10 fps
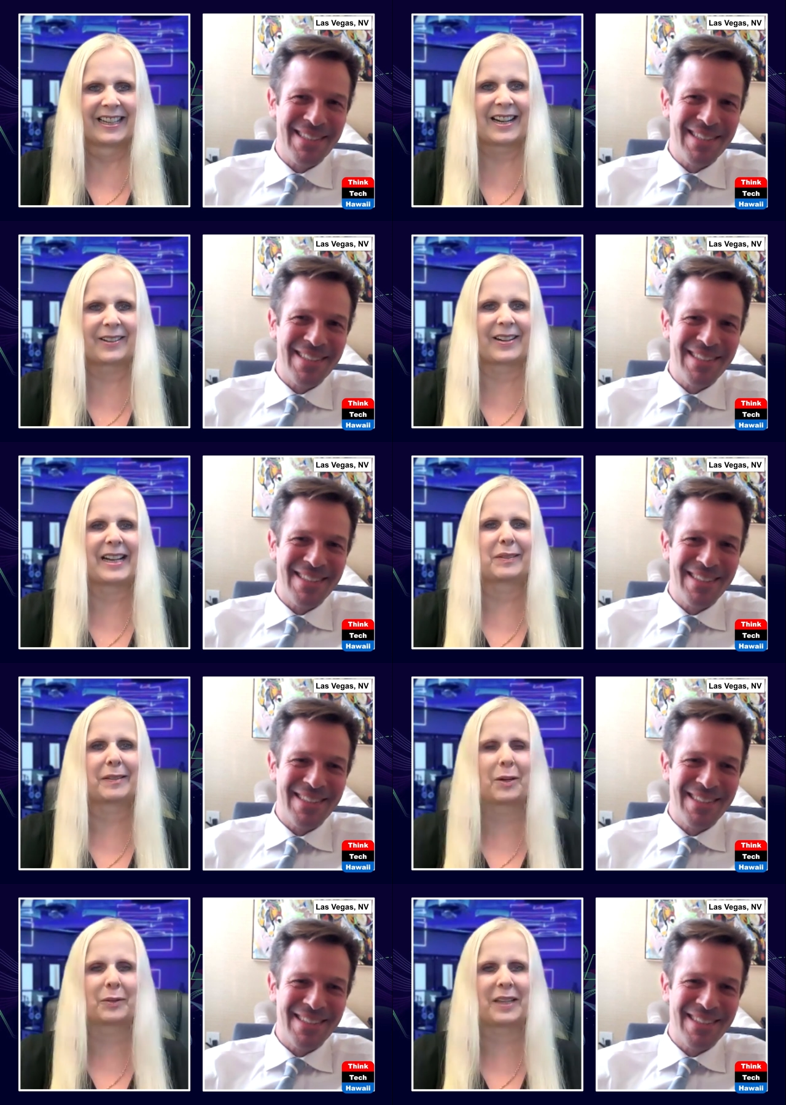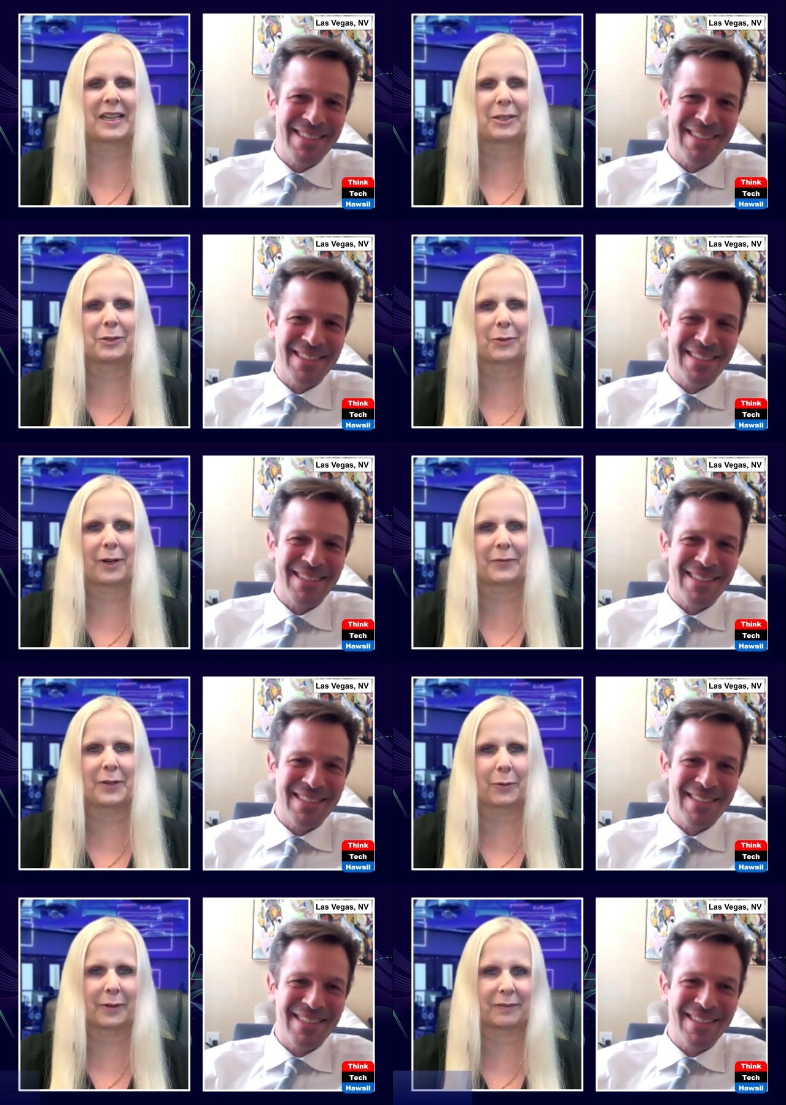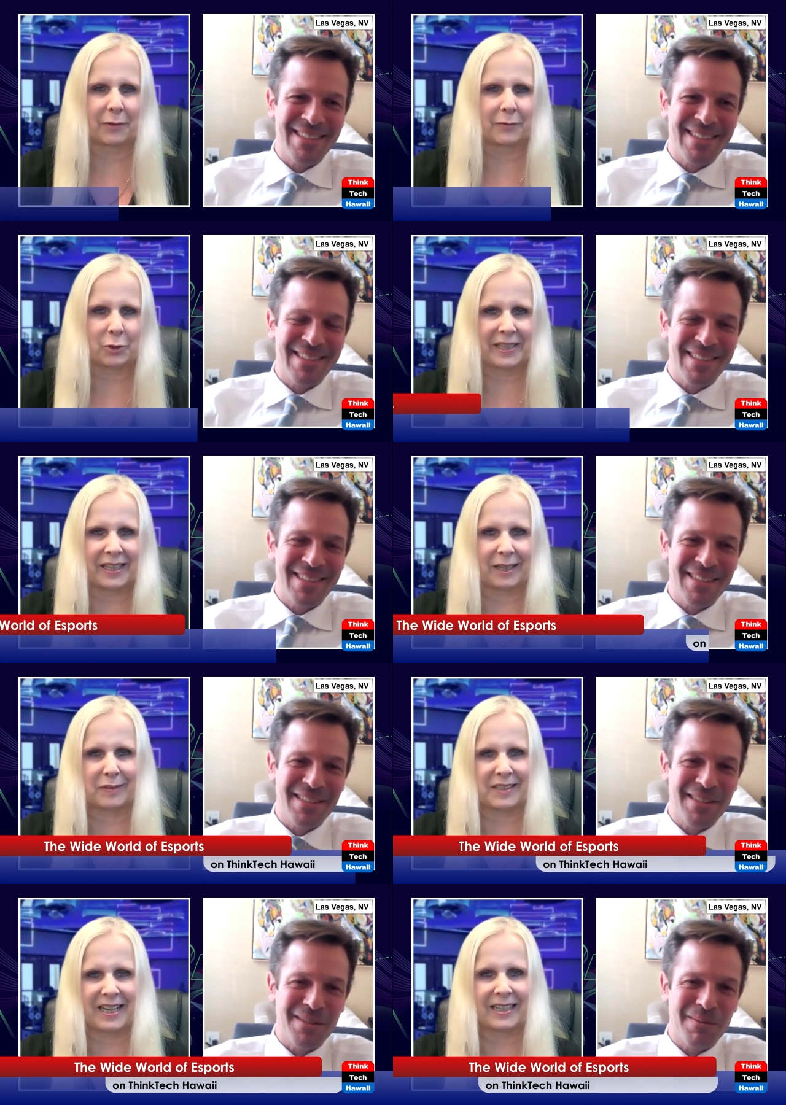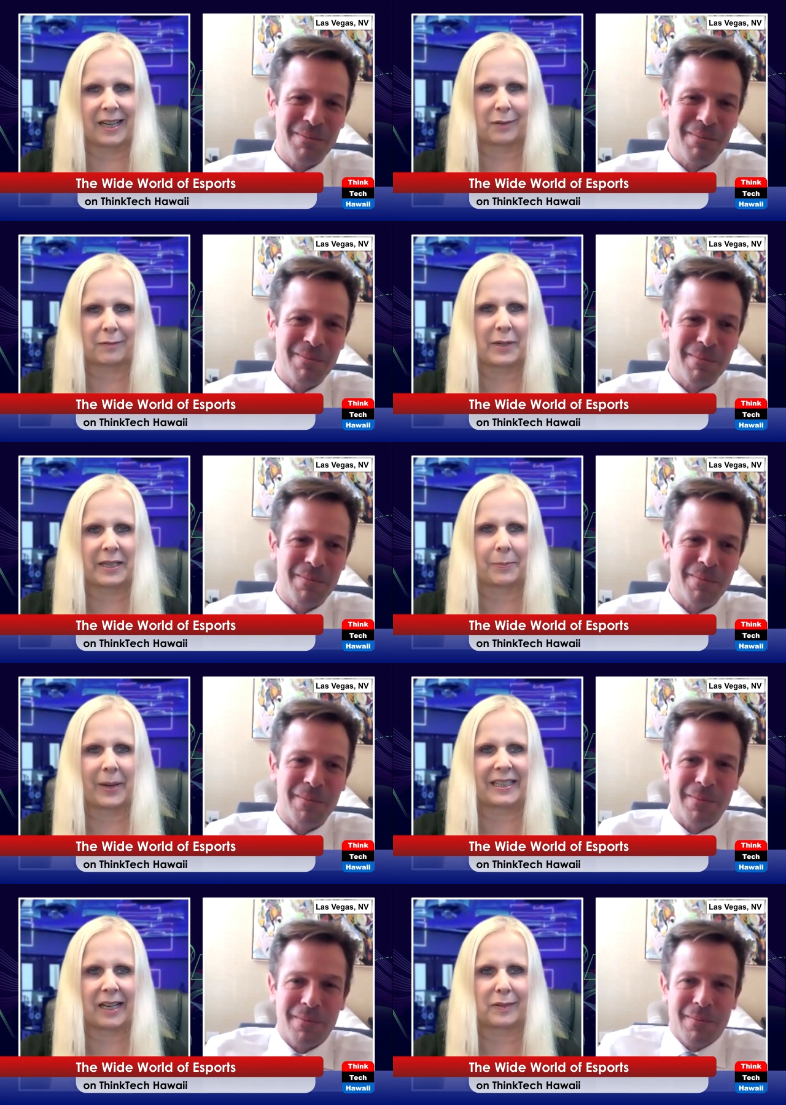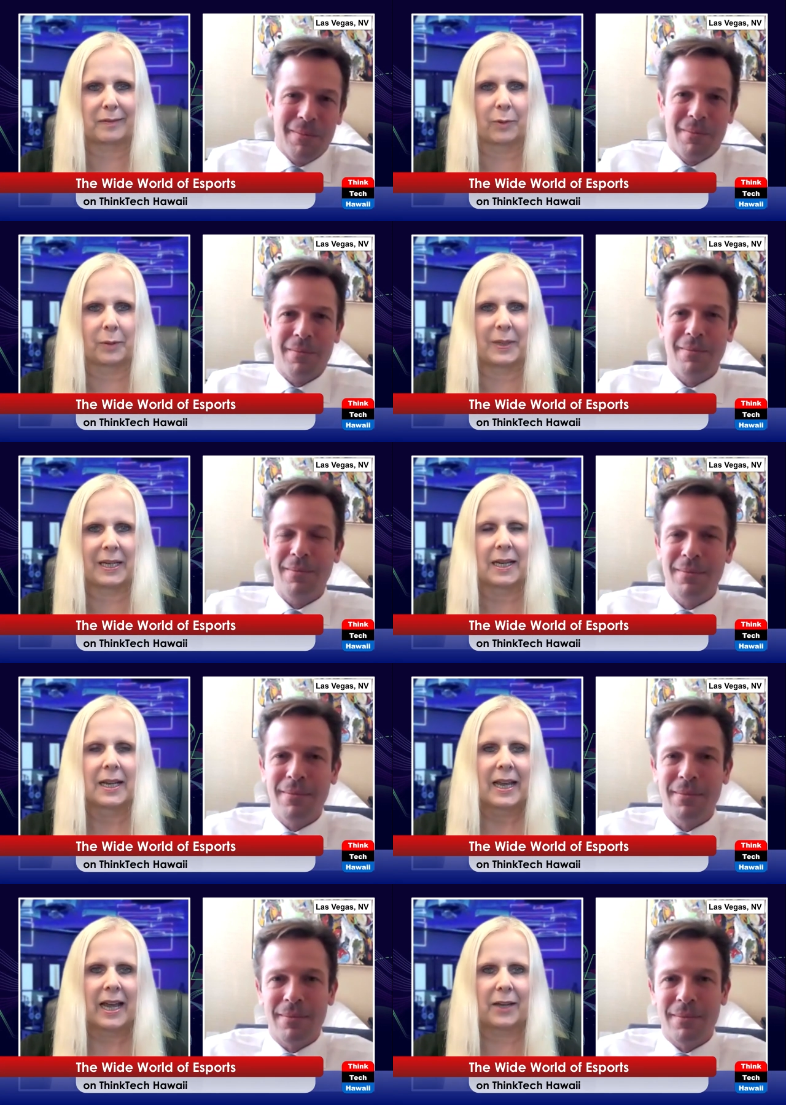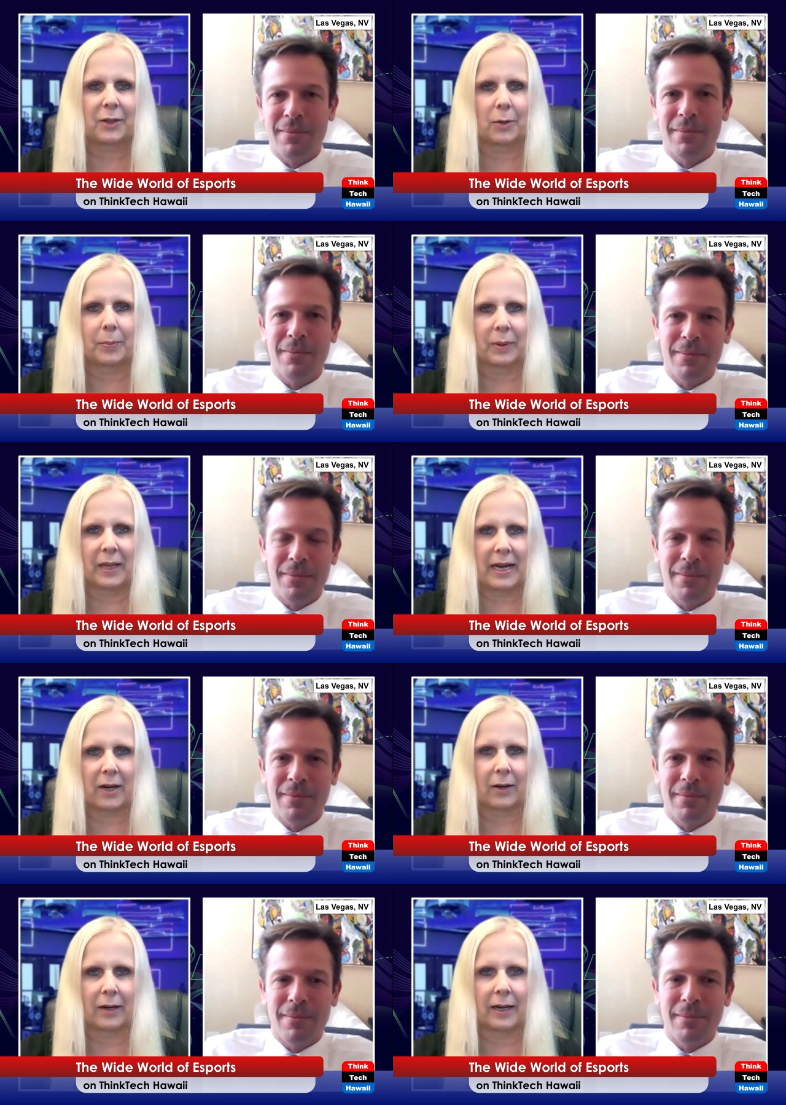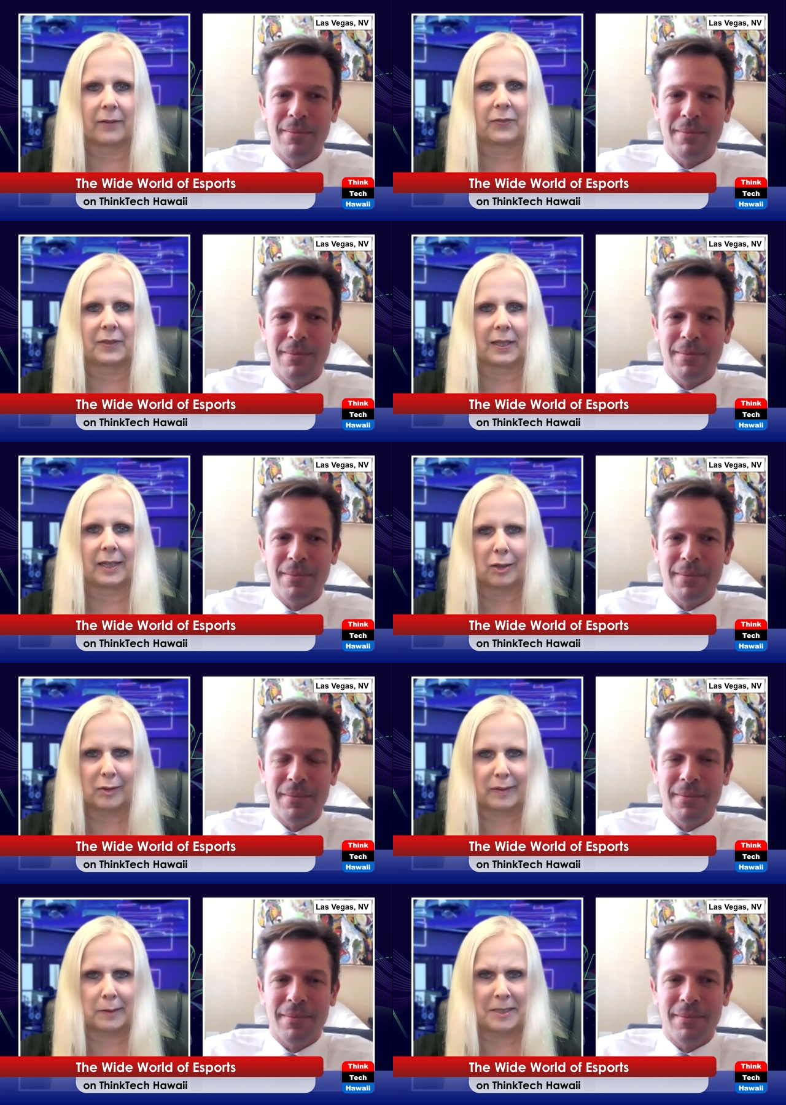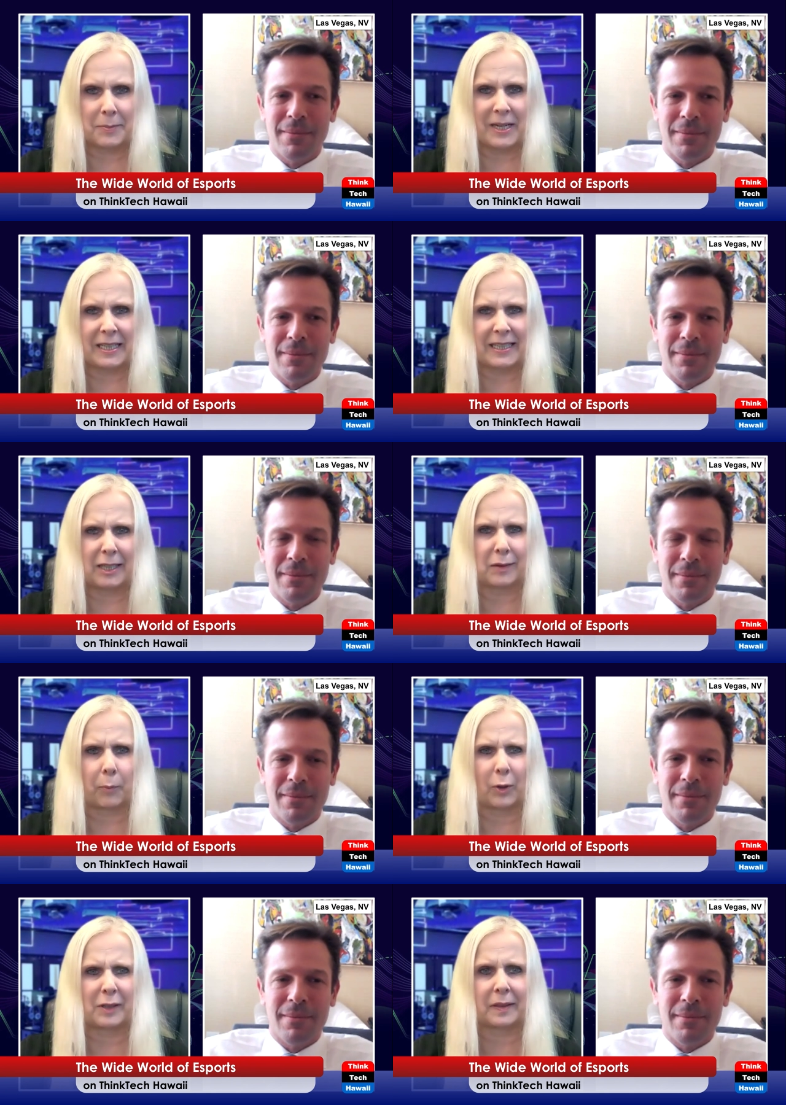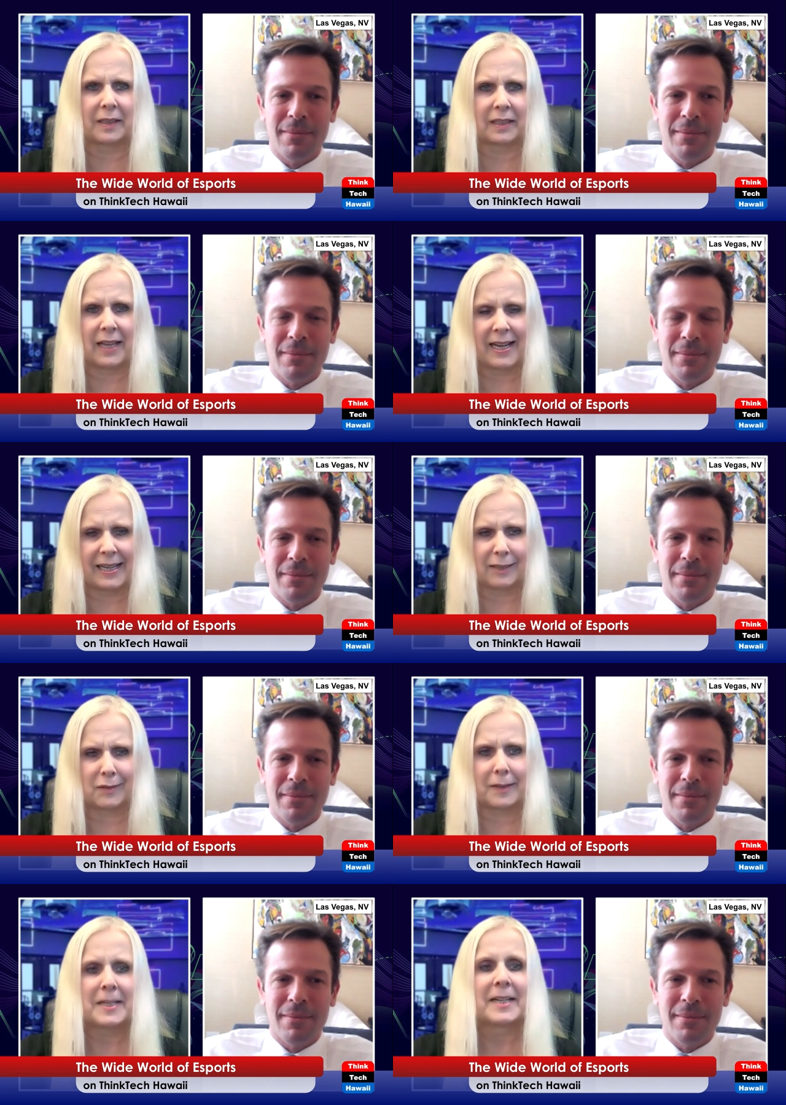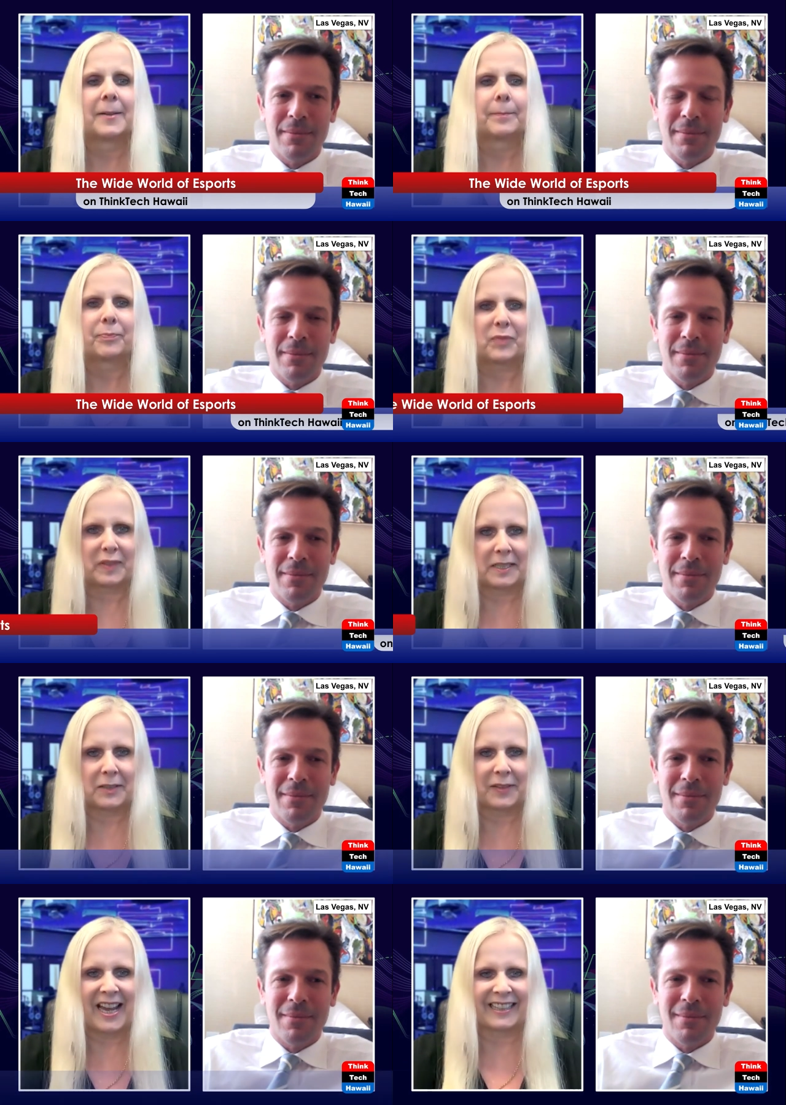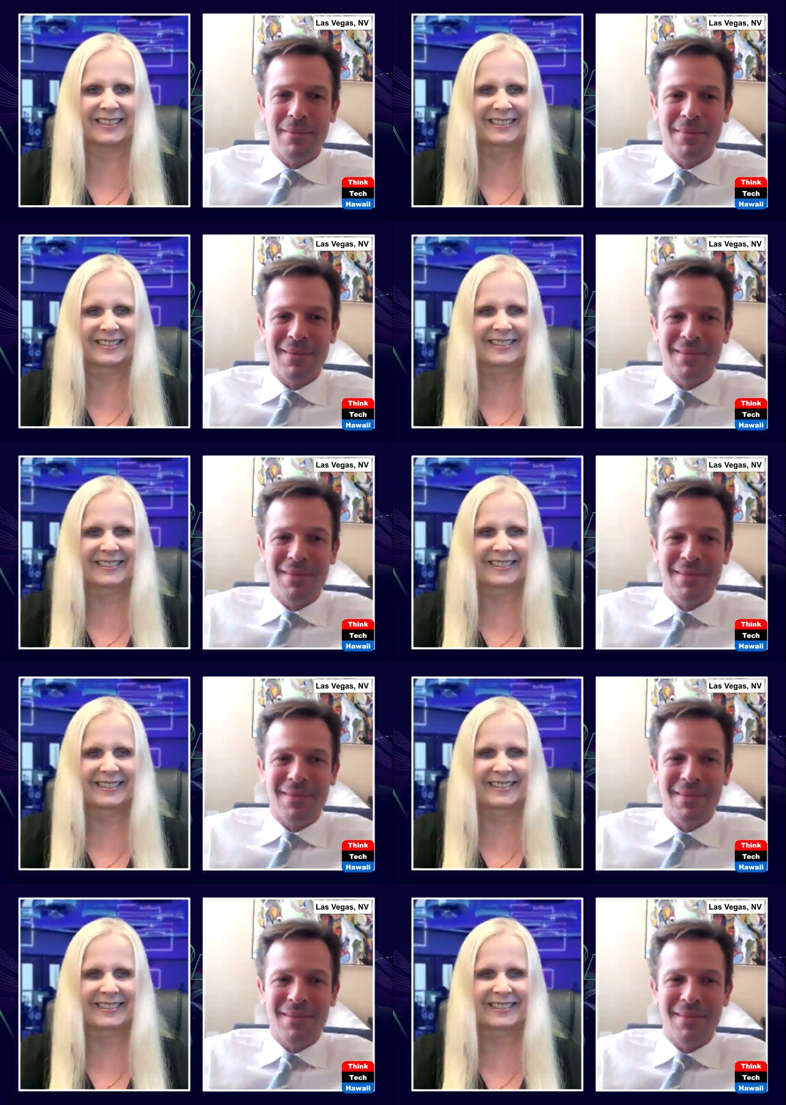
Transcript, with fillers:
Speaker 1: All right. So thank you to our viewers for joining us today. Next week, my guest will be Heather Blair of the Cinema Esports Alliance. See you then.